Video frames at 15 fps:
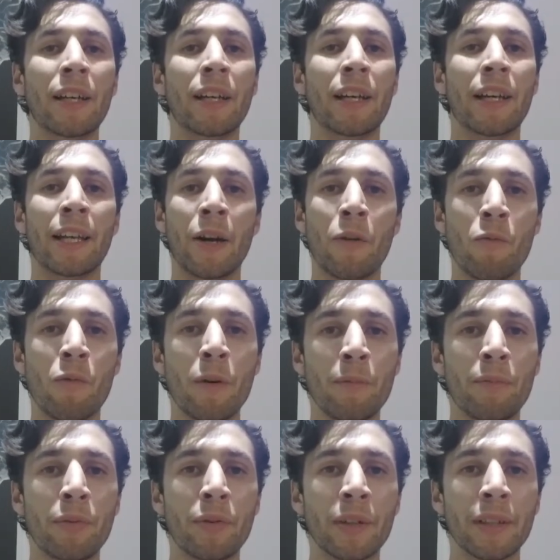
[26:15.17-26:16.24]
and at one
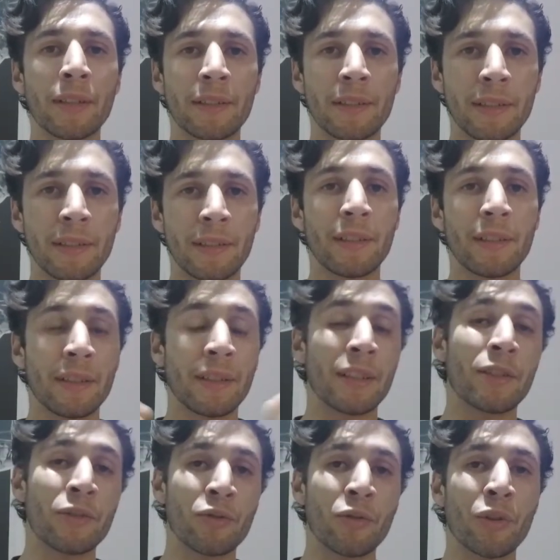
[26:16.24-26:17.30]
point,
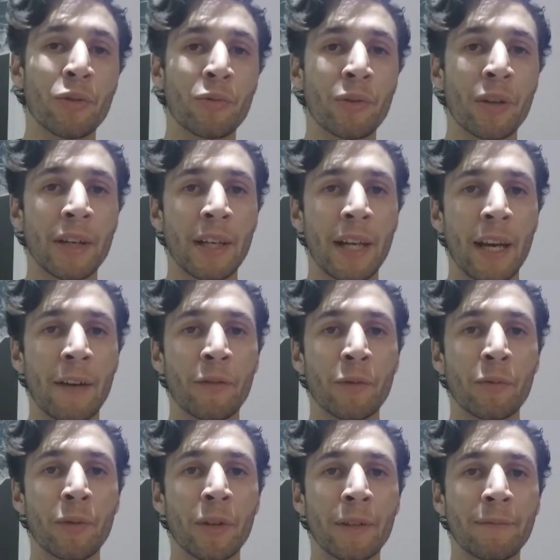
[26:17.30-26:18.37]
enjoy the run,
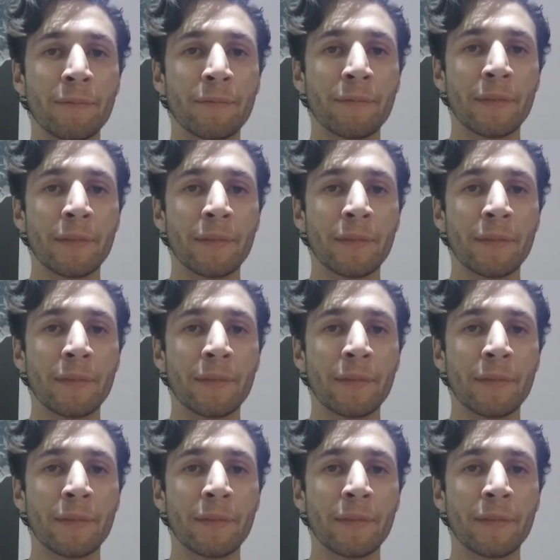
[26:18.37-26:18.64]
everyone.